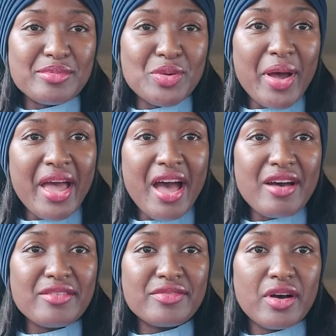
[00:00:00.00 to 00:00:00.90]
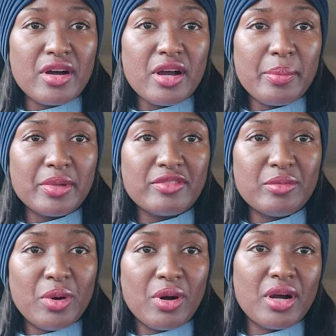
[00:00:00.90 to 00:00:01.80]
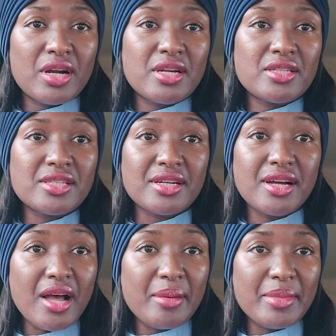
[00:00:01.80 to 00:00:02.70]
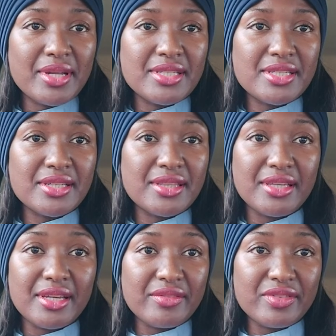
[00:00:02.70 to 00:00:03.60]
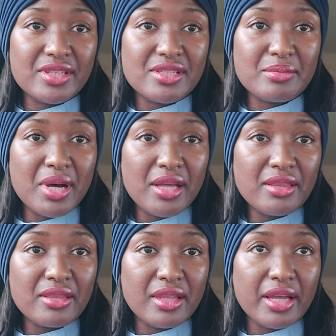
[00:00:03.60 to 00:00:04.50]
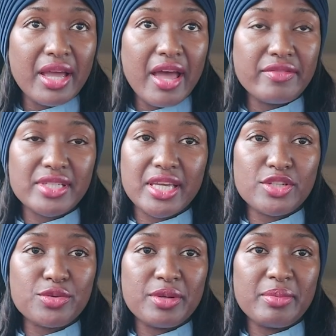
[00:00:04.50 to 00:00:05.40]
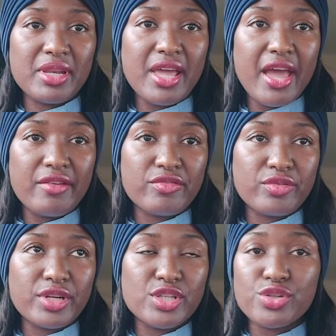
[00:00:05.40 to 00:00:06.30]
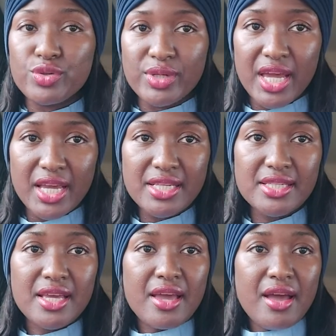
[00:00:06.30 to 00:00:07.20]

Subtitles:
So I have a couple of more to come until the end of this month. Like I have to get treatment every 2 days.